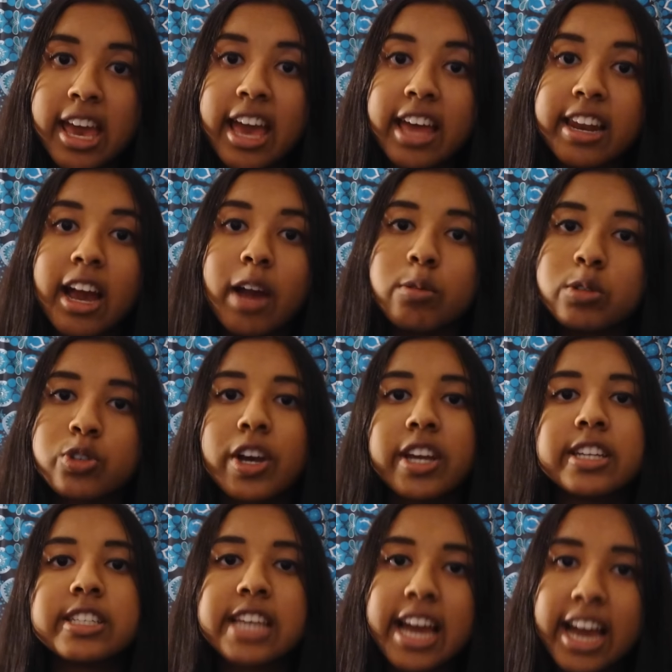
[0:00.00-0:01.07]
And I would try
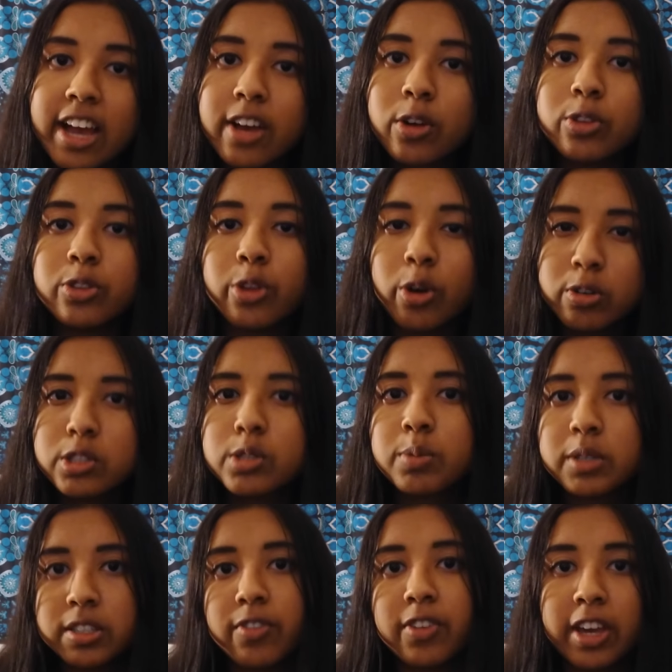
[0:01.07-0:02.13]
to tackle those
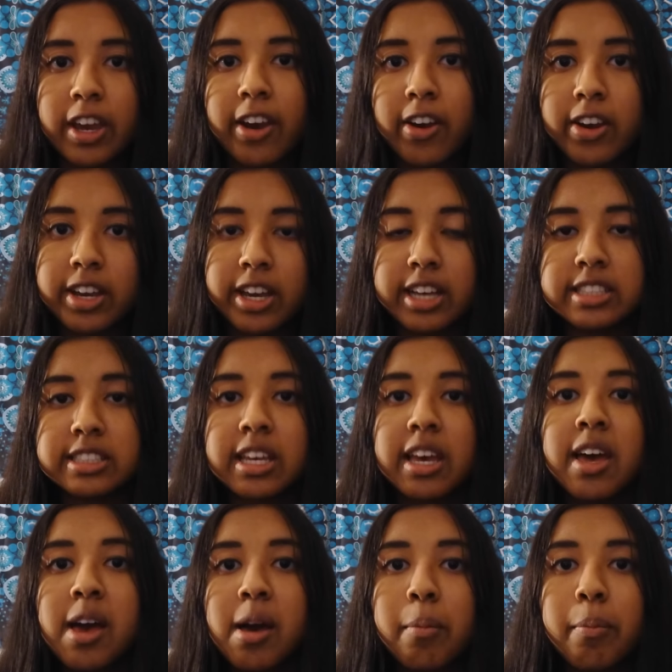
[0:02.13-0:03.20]
specific areas
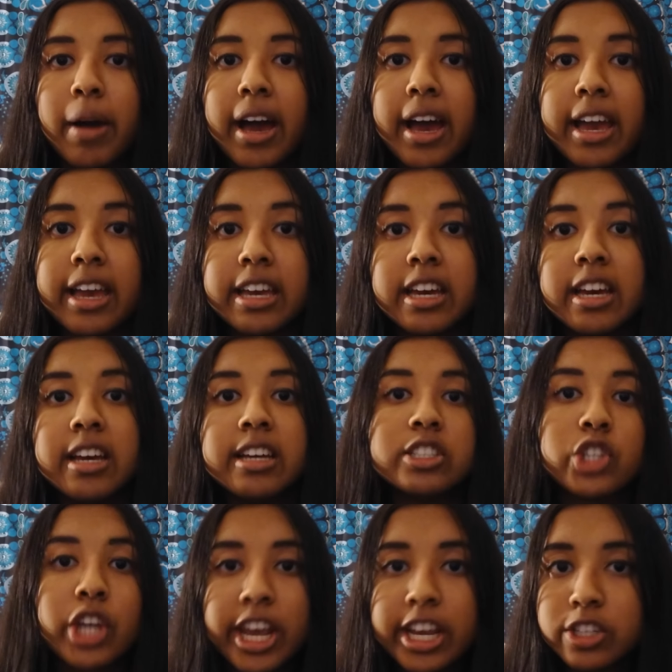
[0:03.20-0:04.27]
by
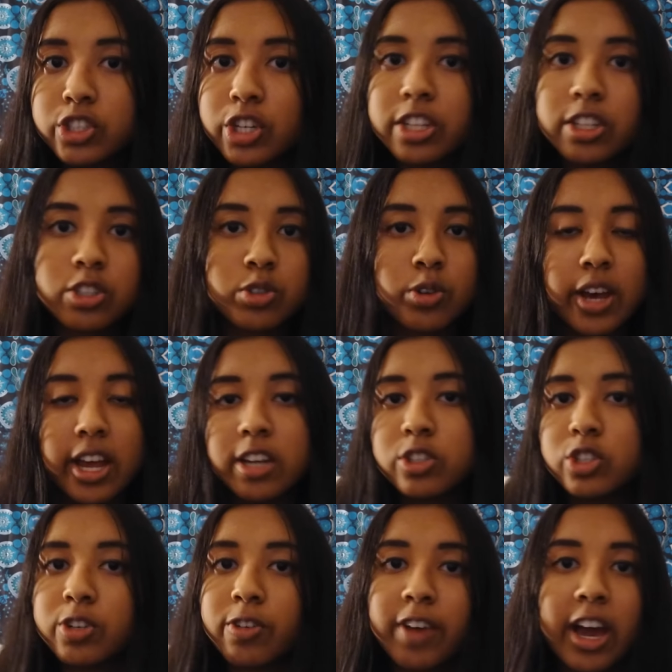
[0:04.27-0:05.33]
changing the
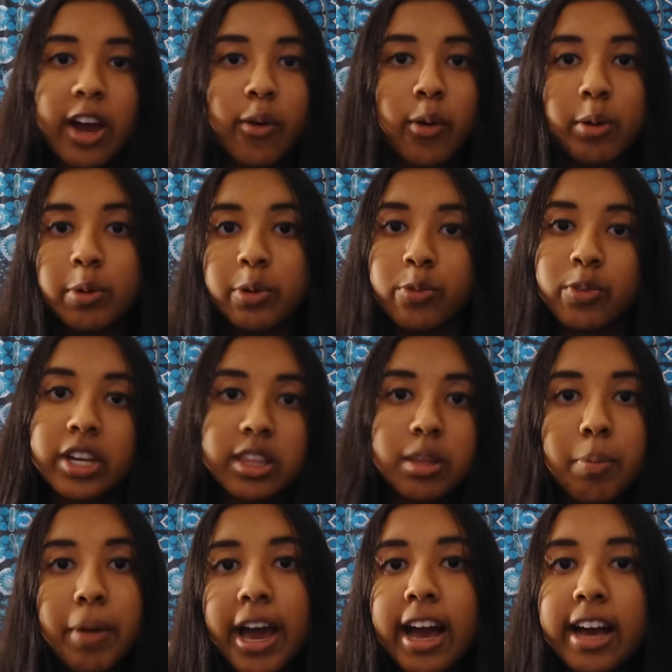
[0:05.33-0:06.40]
strategy of how I would read
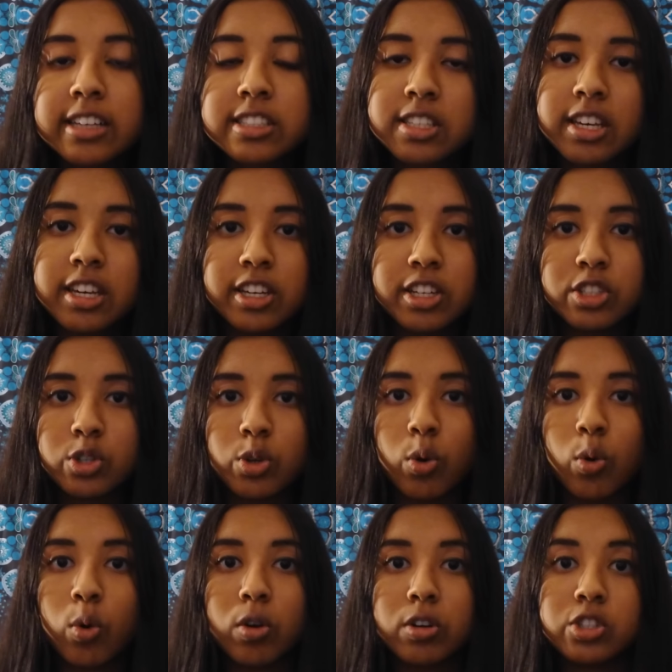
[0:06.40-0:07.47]
the passage
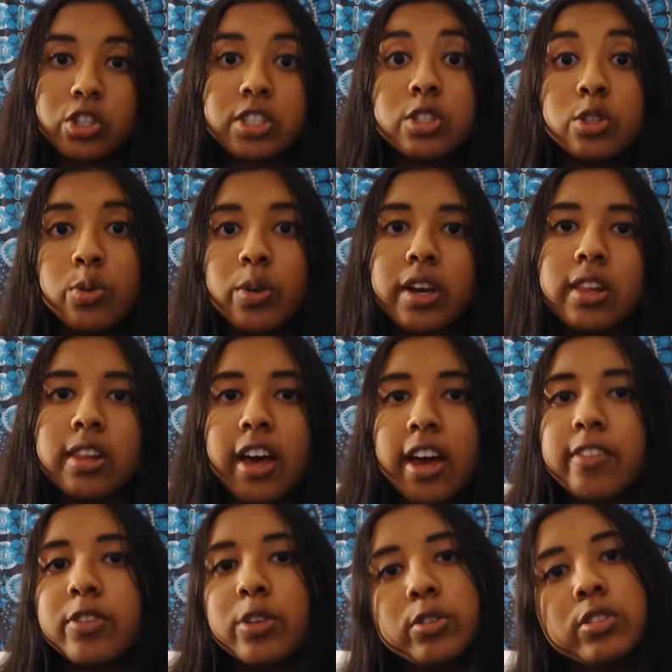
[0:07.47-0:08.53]
or just doing a lot
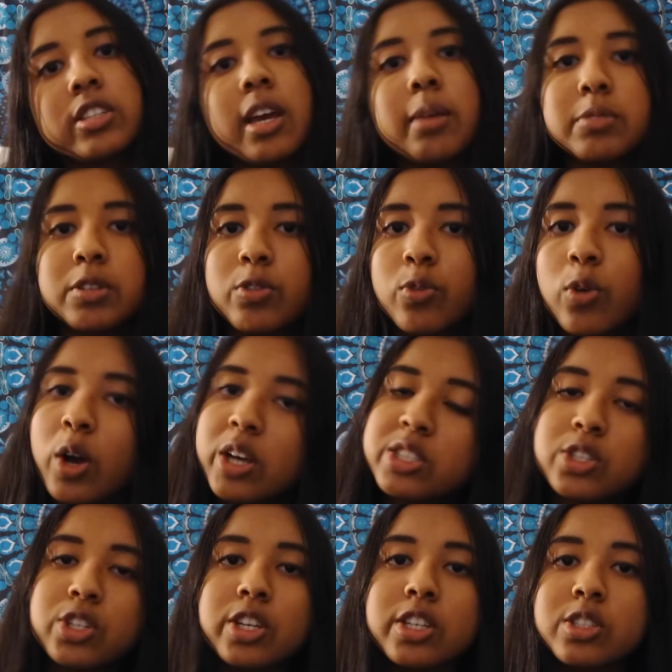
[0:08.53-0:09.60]
of those types of
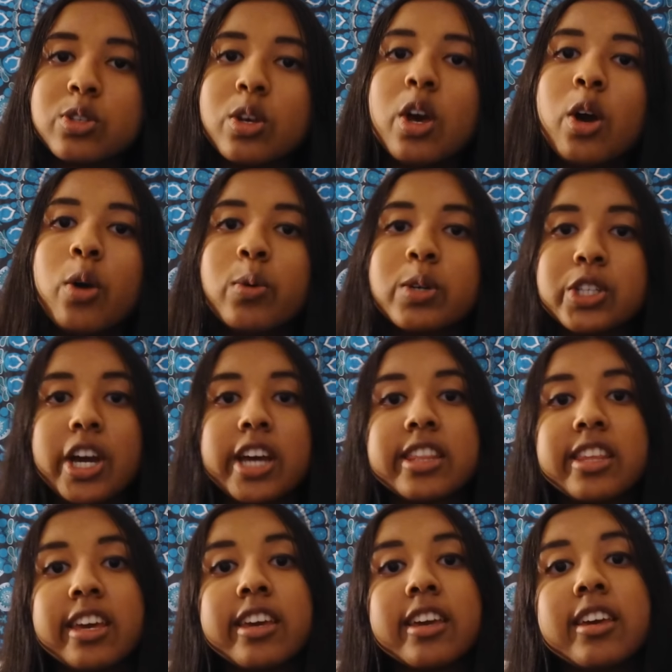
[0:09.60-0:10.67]
questions, which I
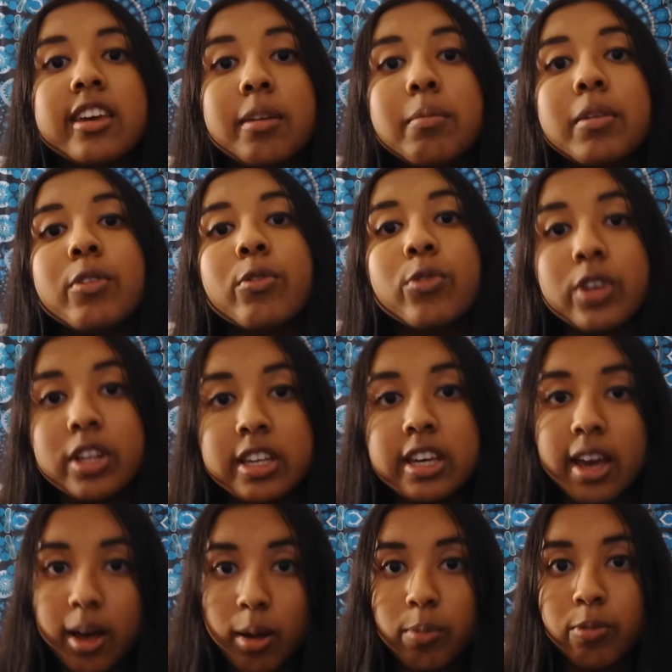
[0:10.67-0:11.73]
think can be really
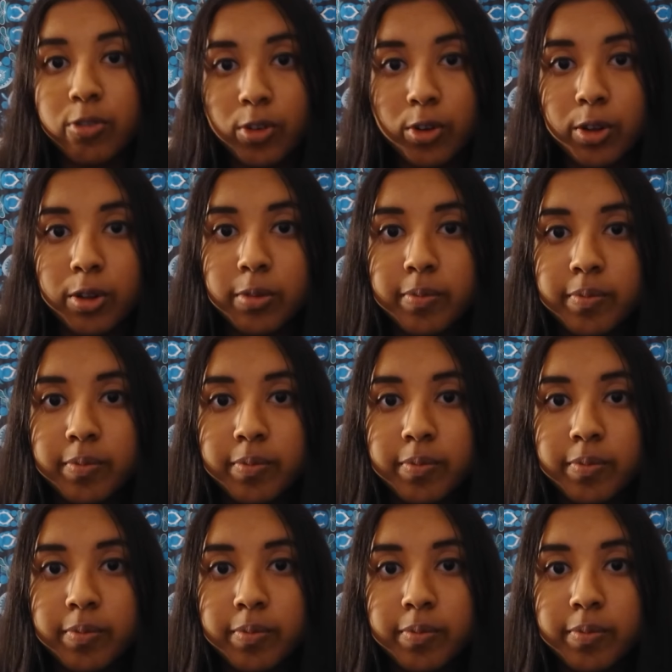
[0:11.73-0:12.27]
helpful.